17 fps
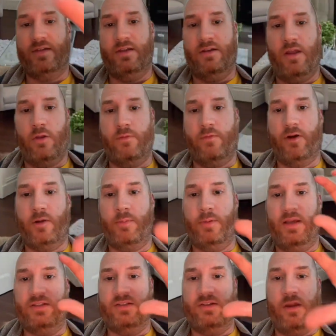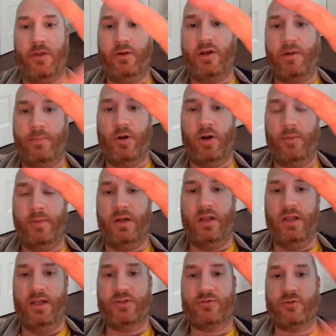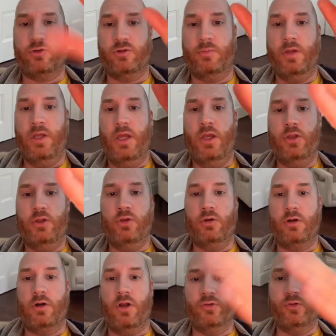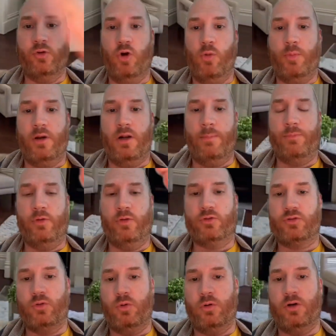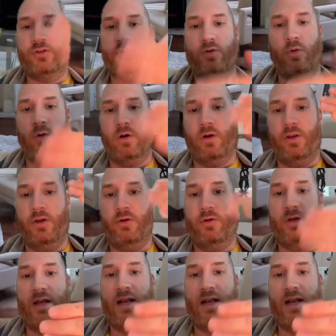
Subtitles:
another fireplace, another compartmentalized room. You can also open up those doors, or you can